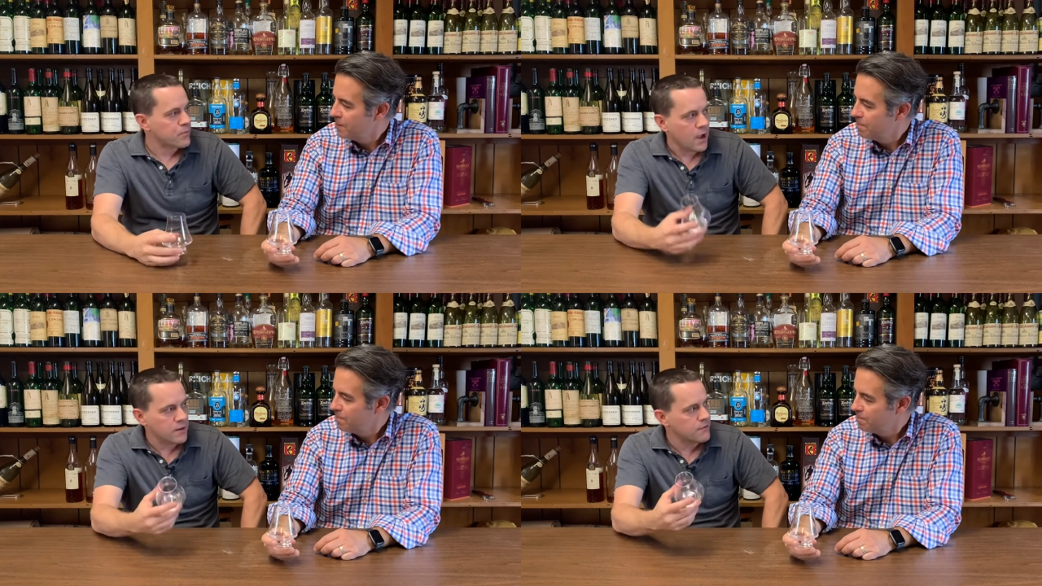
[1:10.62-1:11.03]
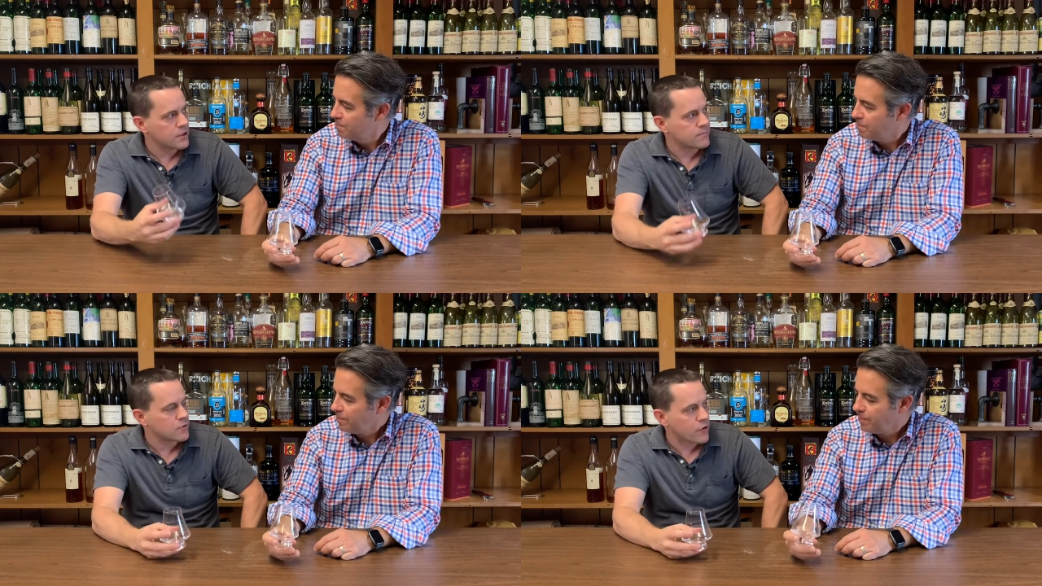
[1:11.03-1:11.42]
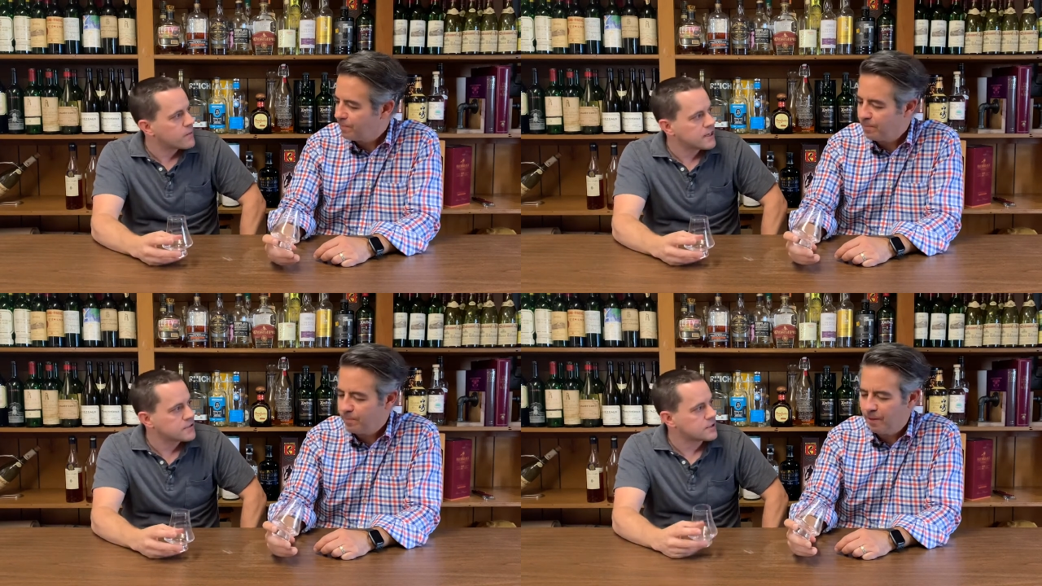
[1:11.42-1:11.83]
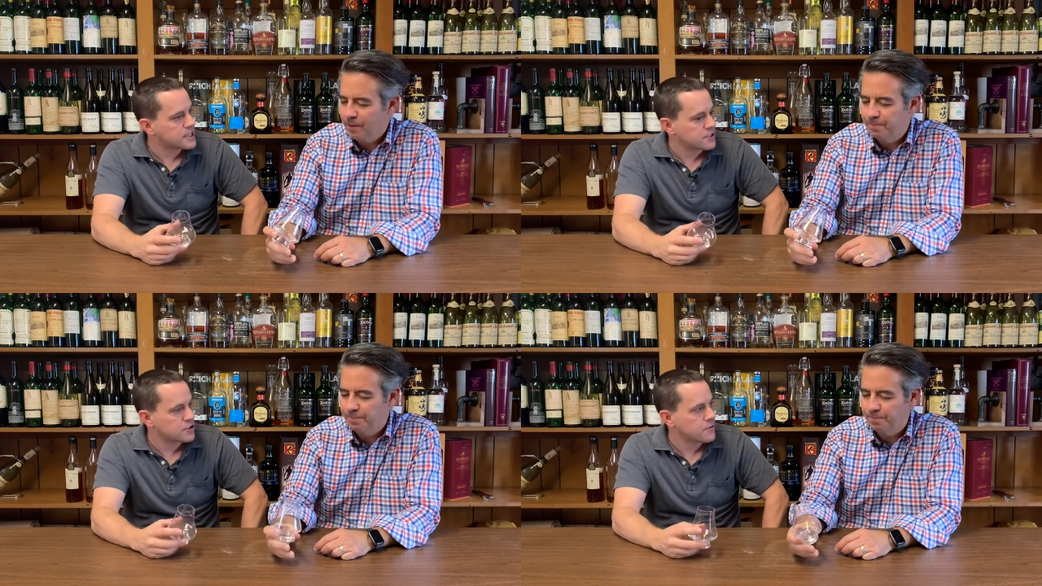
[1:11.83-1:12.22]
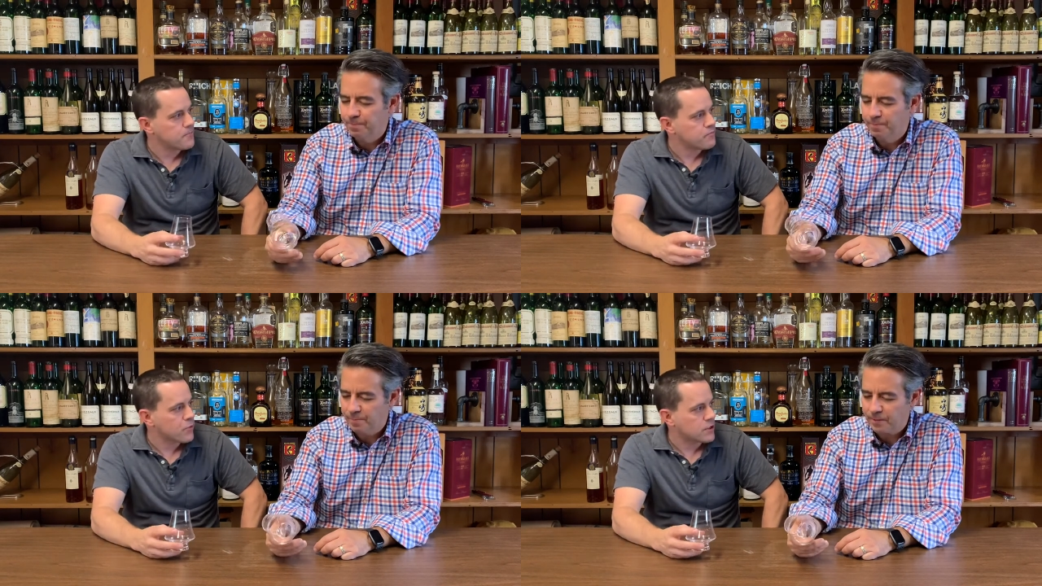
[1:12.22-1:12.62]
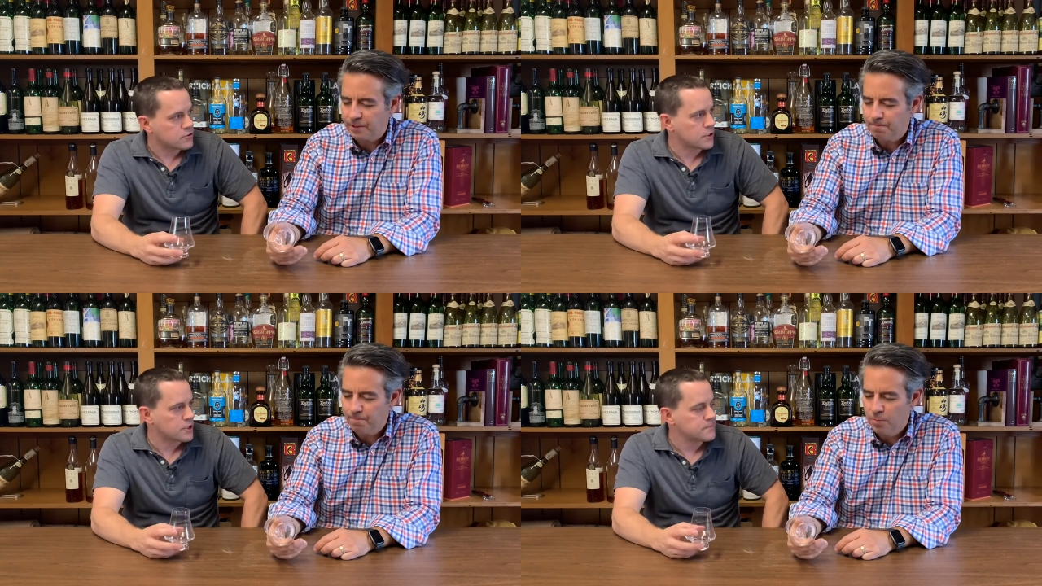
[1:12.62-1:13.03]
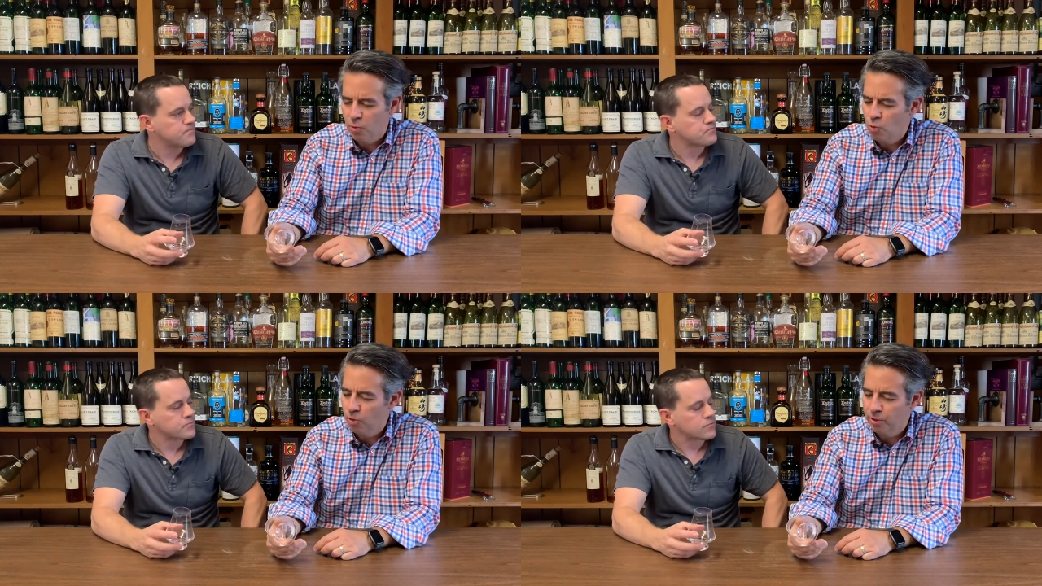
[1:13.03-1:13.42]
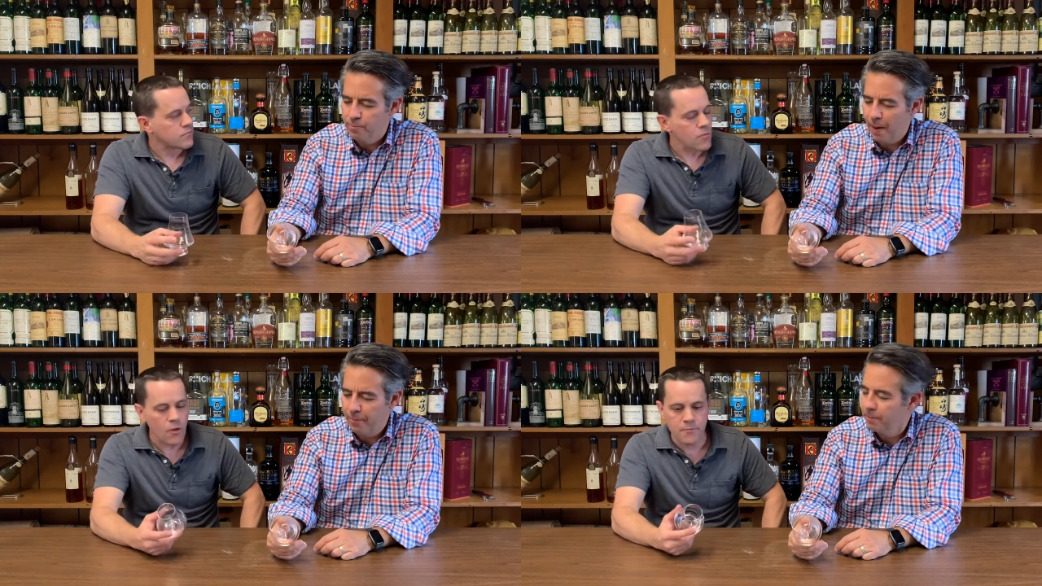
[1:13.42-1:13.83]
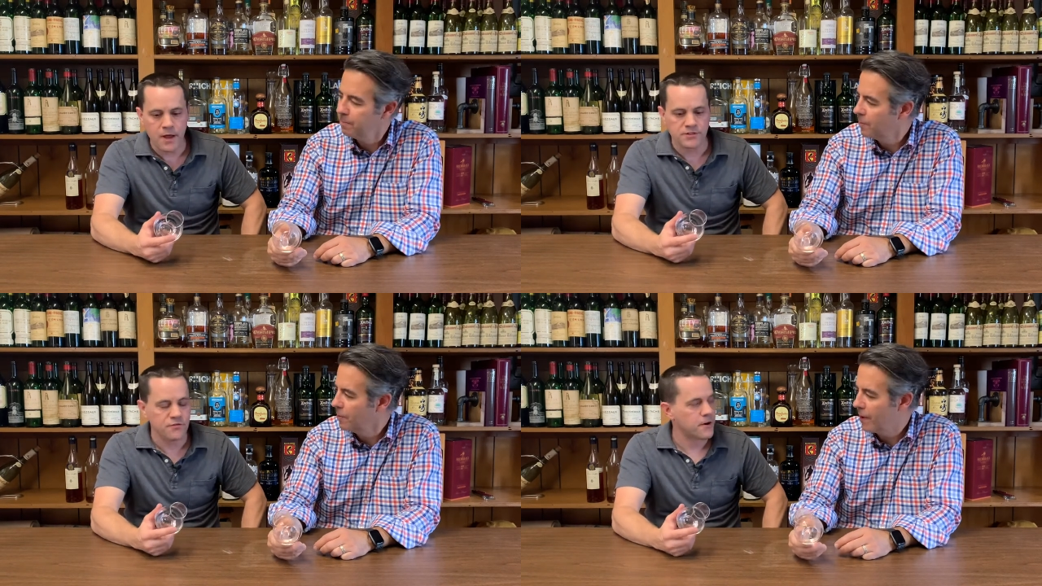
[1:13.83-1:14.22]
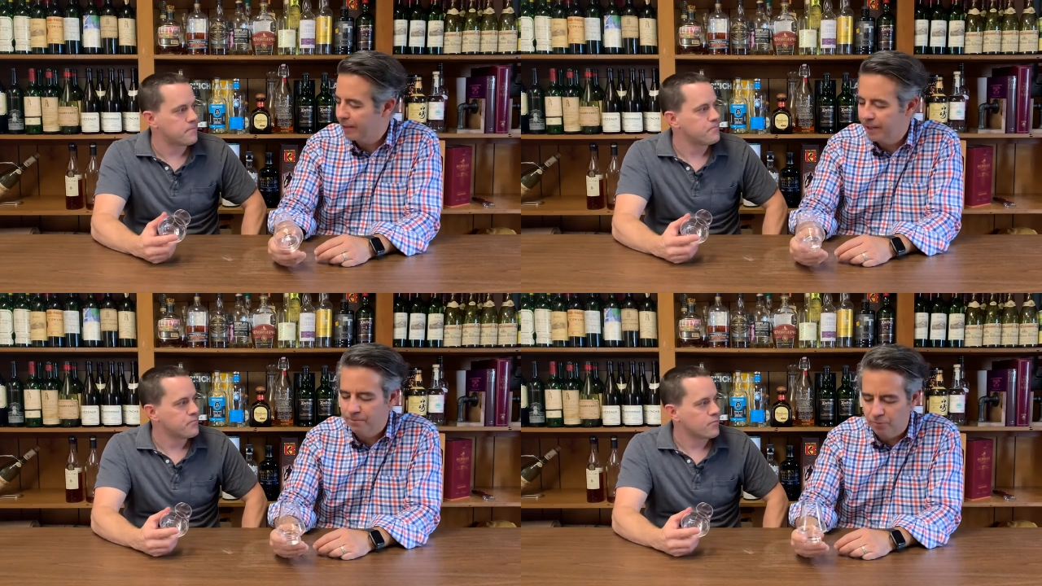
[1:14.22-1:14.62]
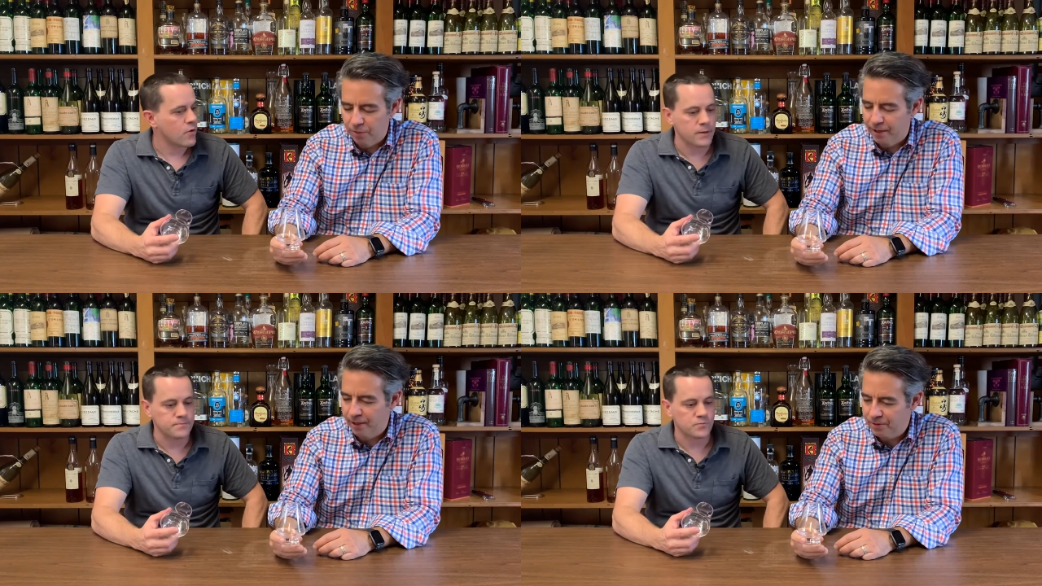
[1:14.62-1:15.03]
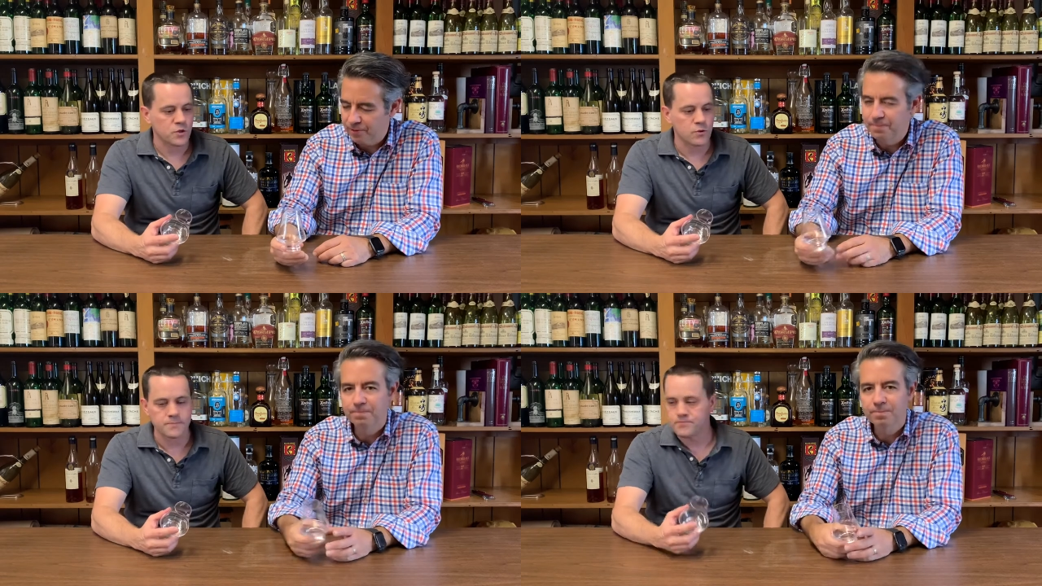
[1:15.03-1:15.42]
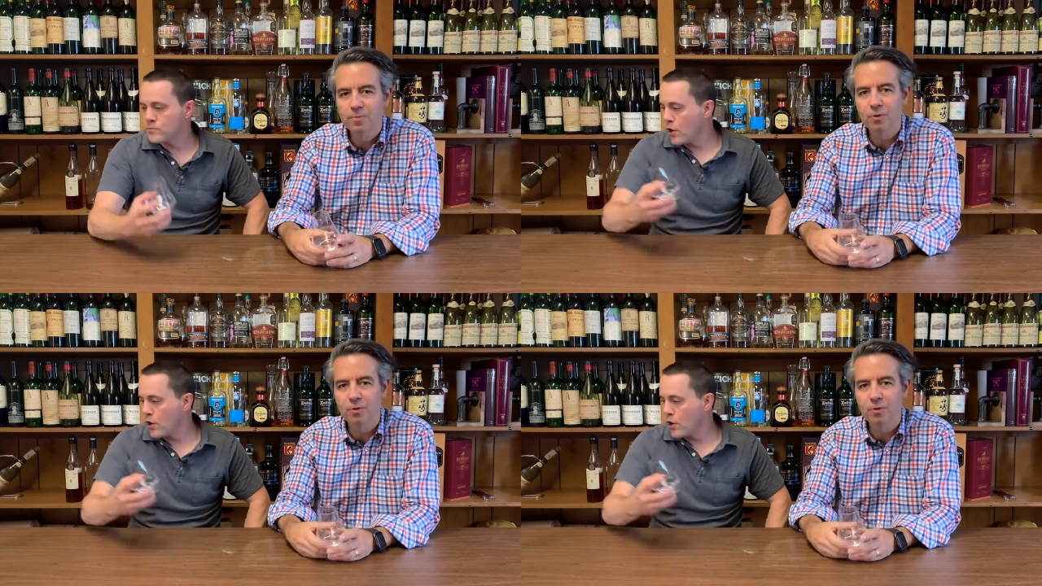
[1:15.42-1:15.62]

Speaker 1: I love the creaminess, the texture. It's really good. Oh, good pepper. Yeah, it's fun. Really yeah, nice. cool. All